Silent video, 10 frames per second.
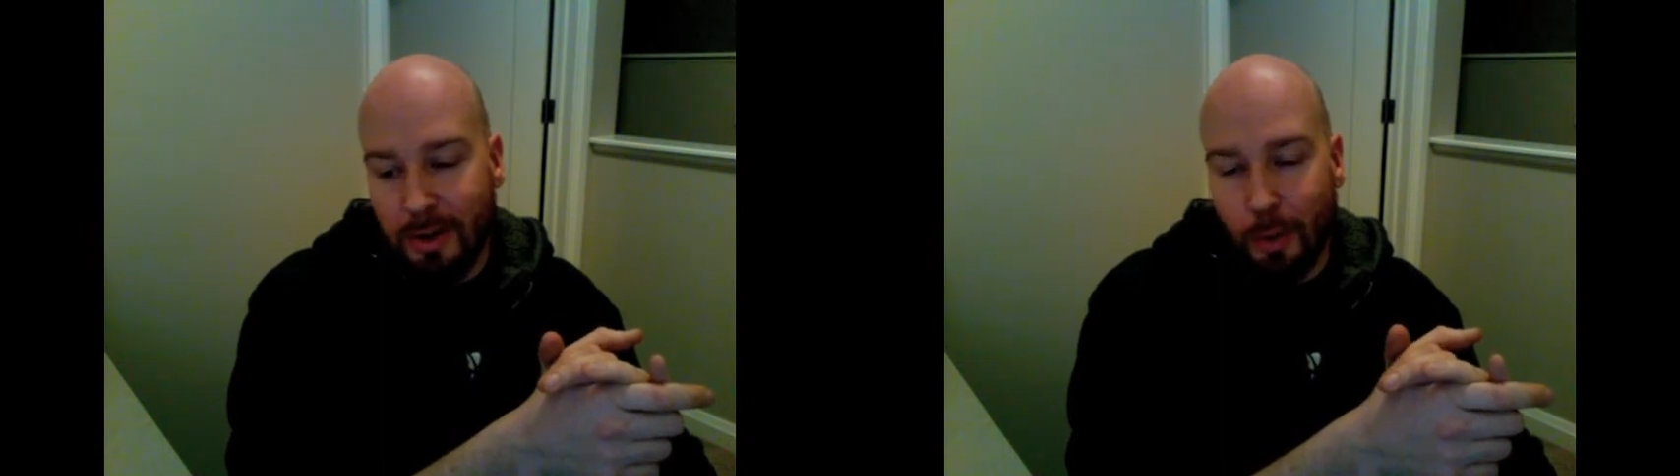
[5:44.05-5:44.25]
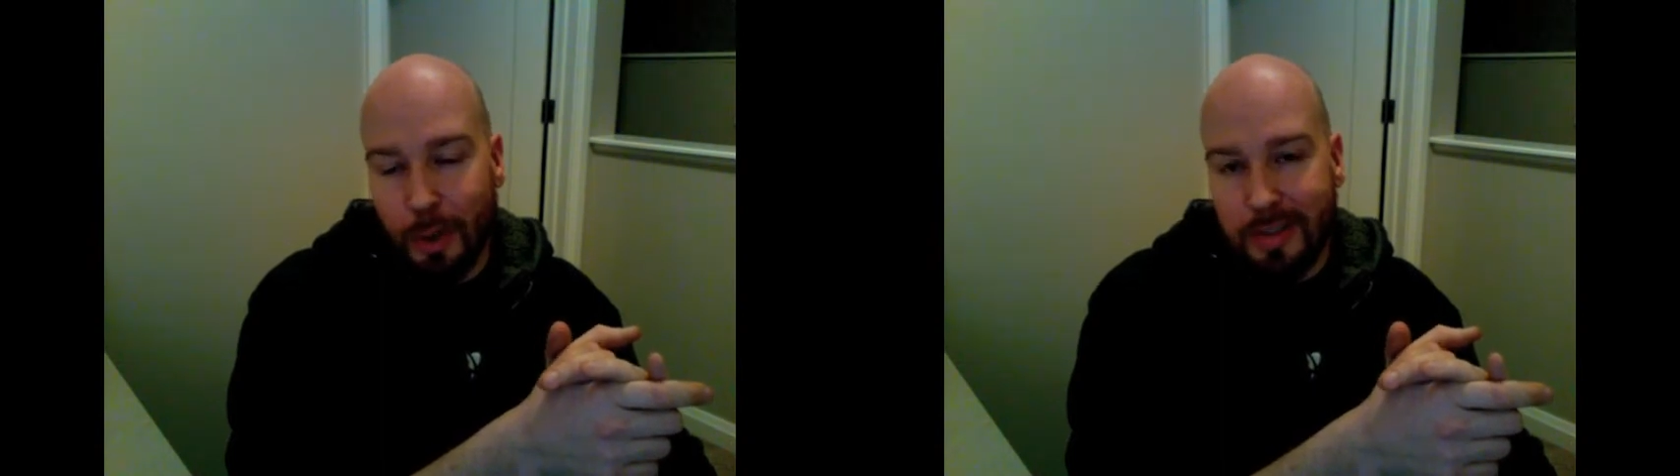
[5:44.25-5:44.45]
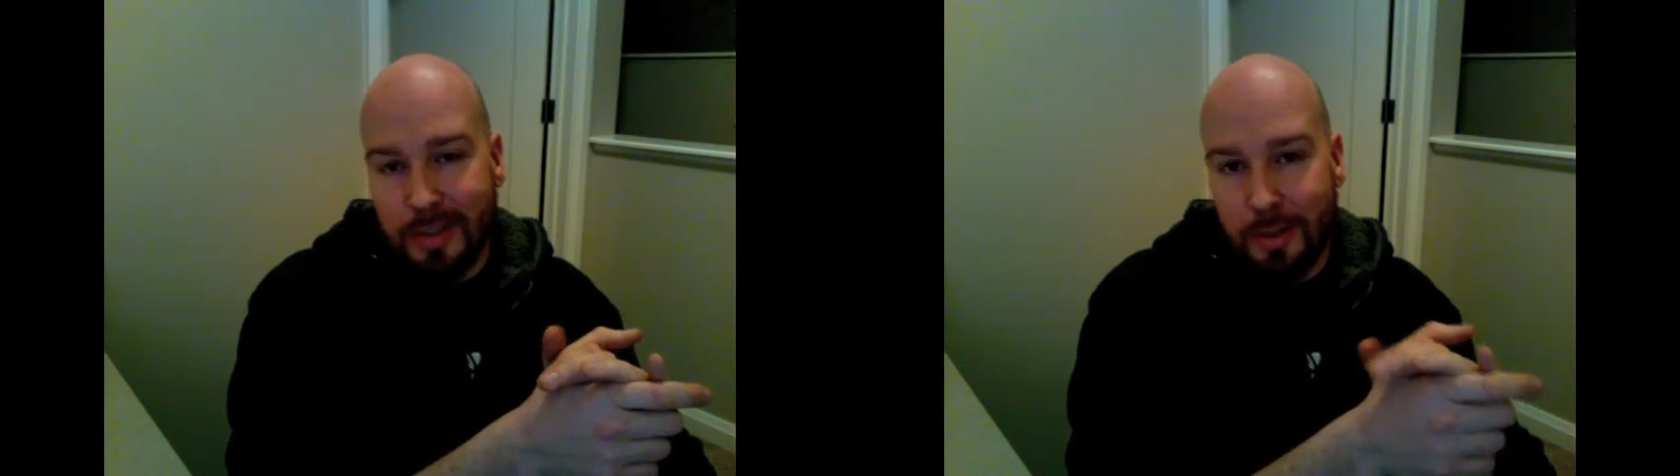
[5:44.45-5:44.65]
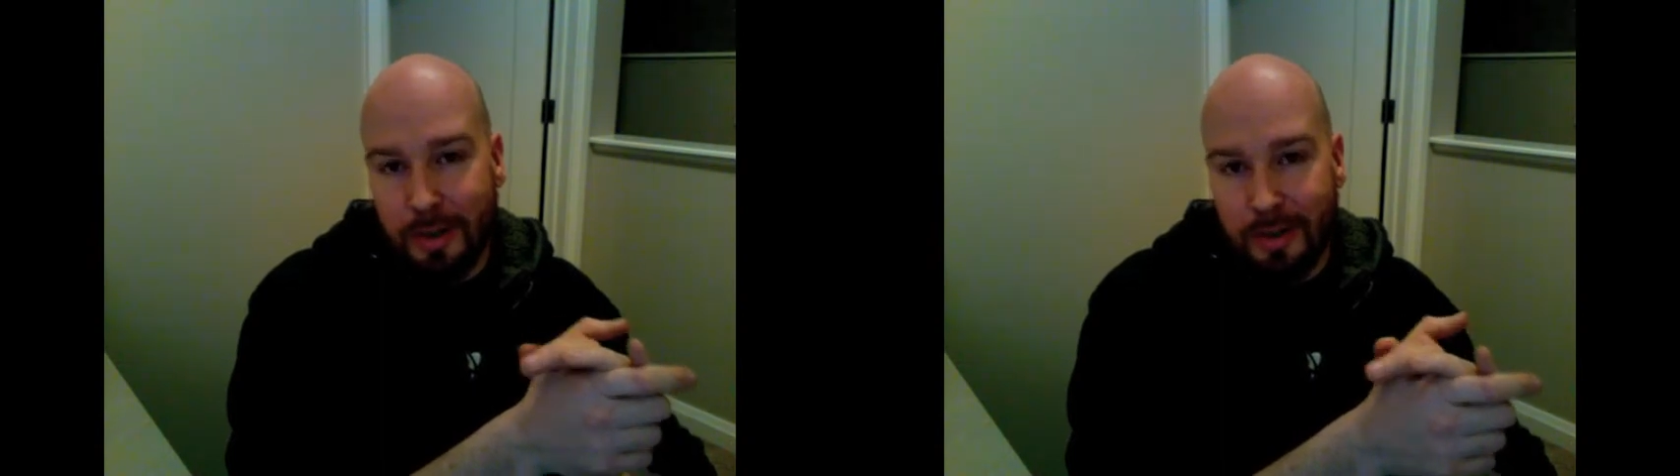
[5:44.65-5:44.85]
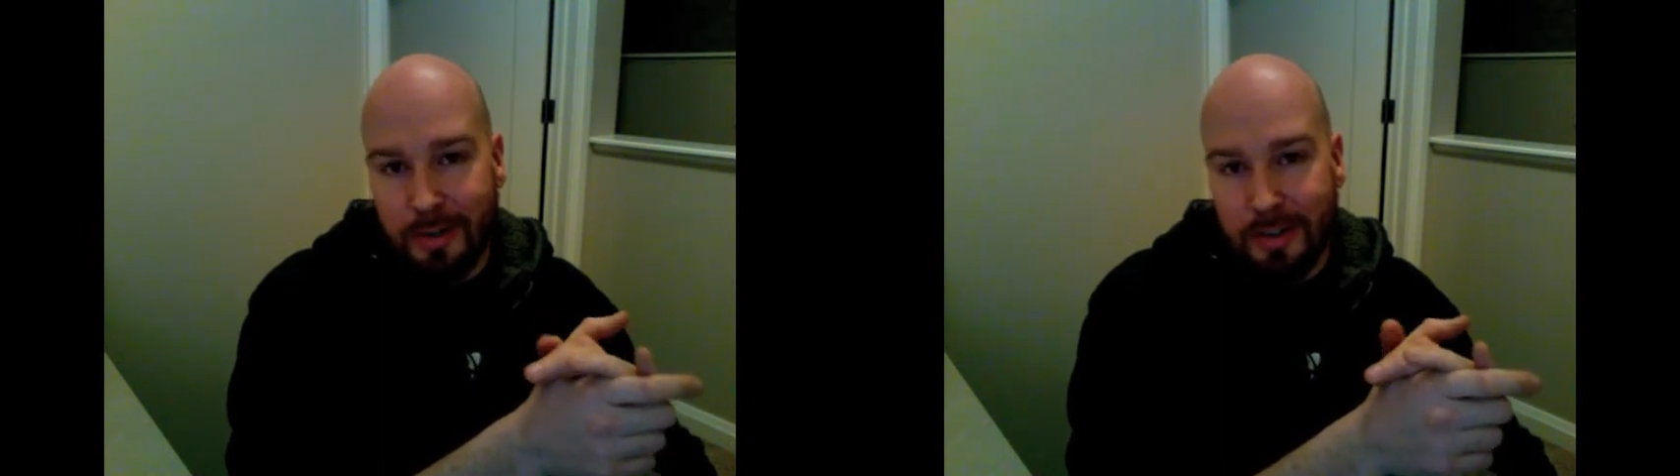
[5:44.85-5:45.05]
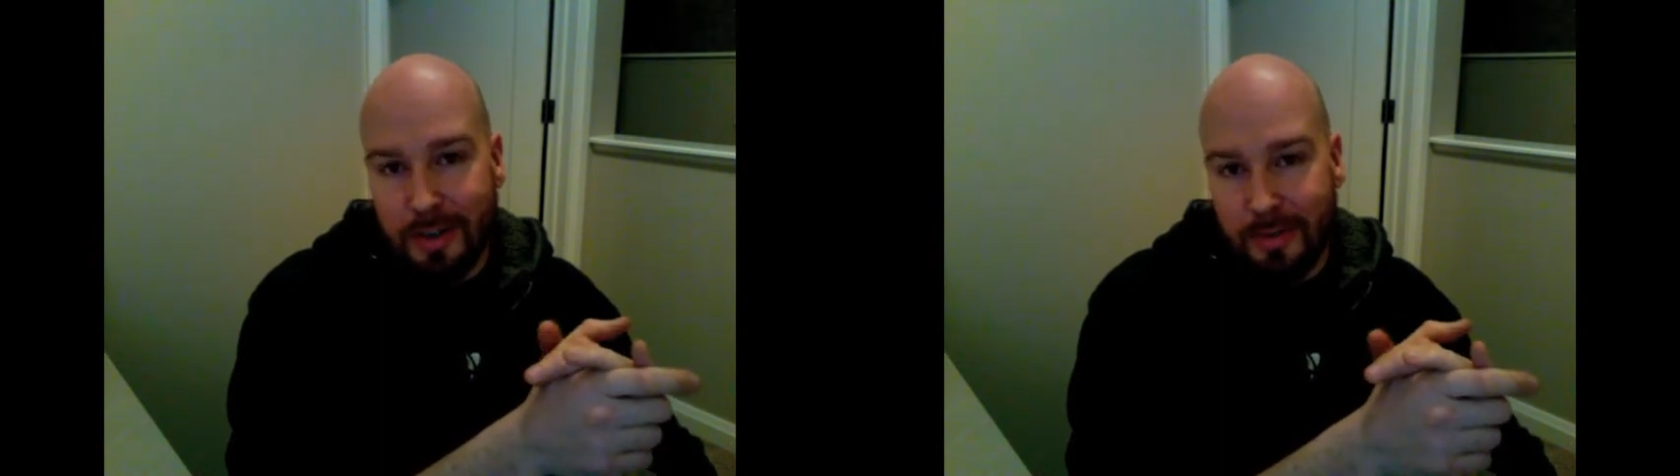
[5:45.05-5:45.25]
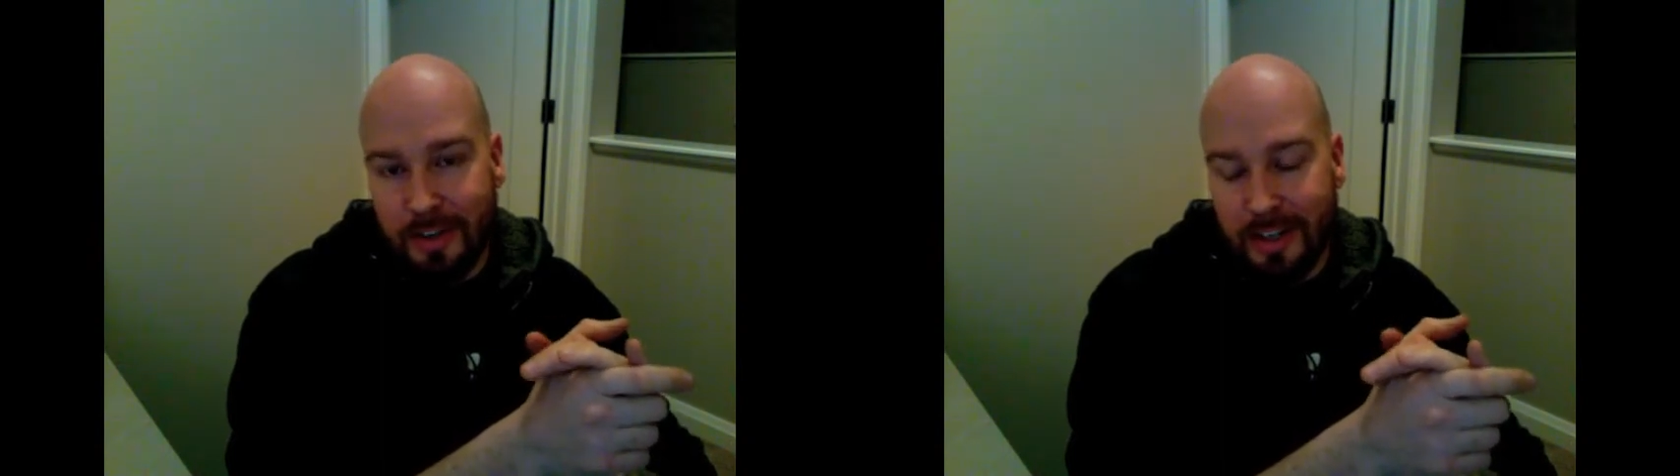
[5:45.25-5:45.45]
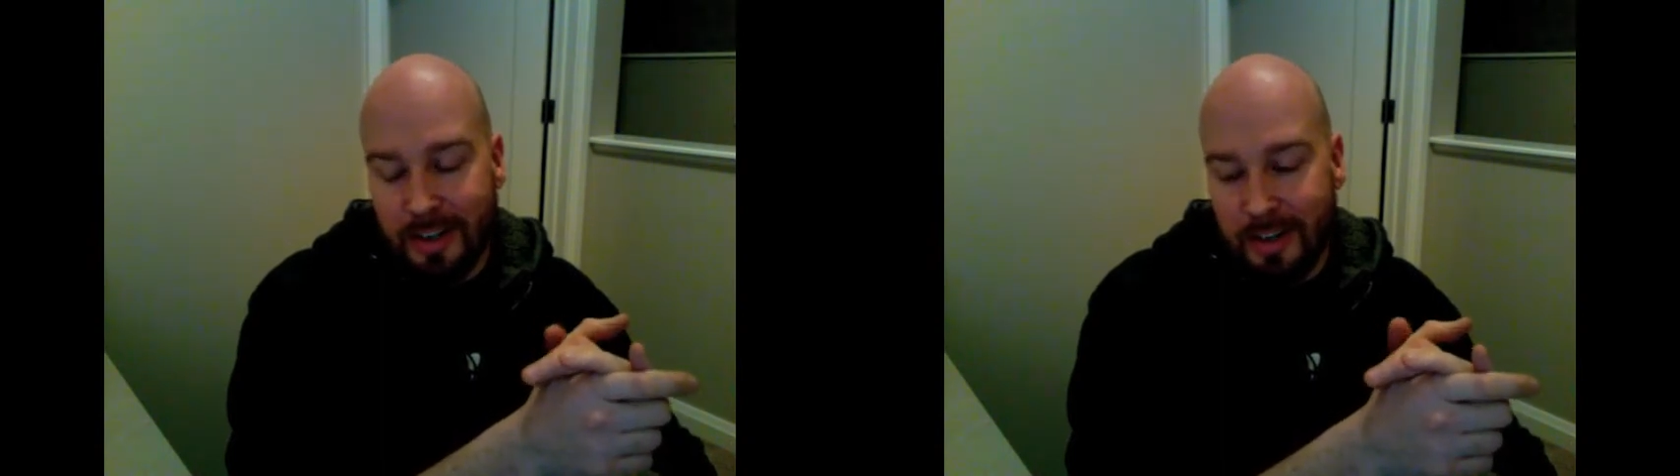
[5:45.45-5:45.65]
win some, you lose some, right?